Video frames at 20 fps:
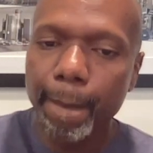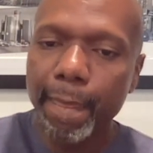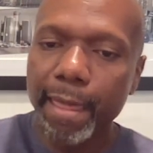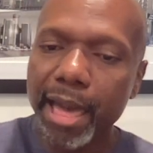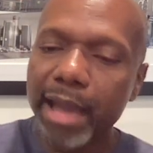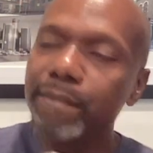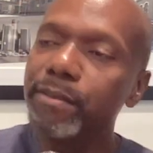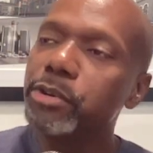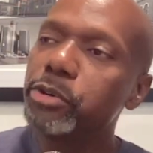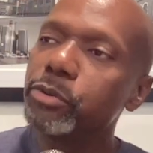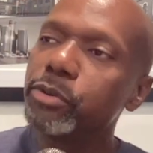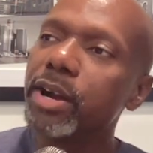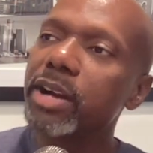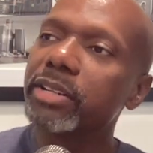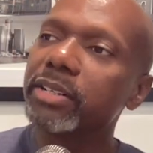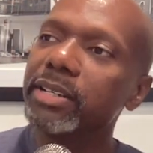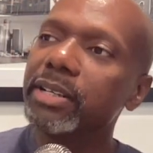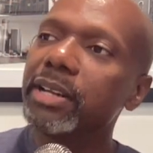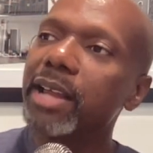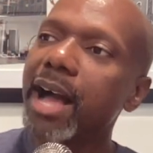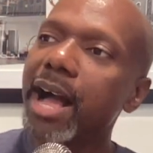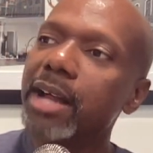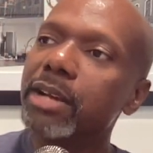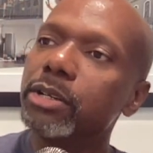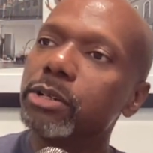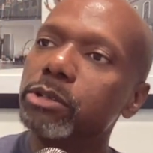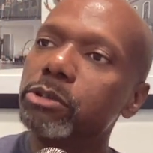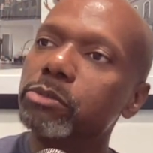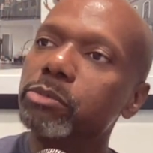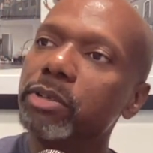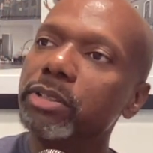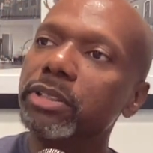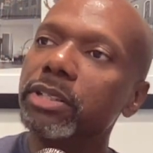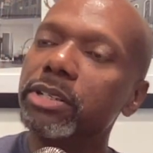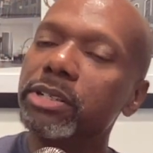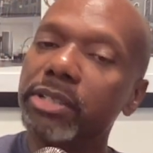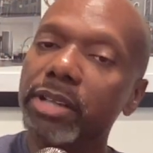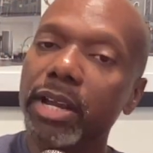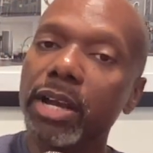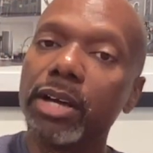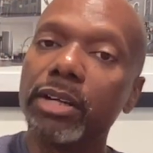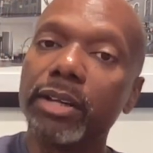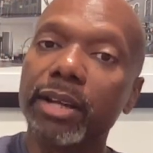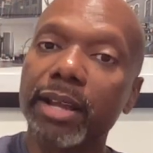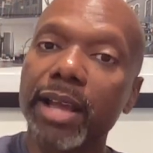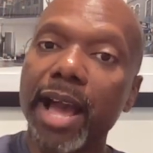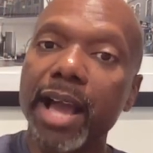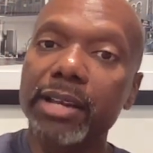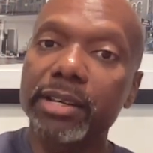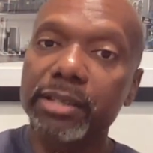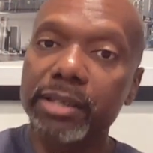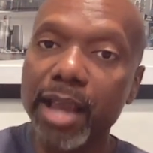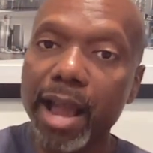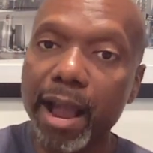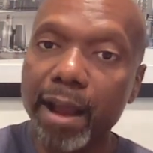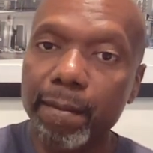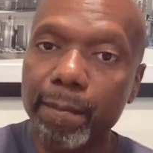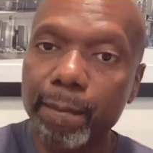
went to jail or got shot.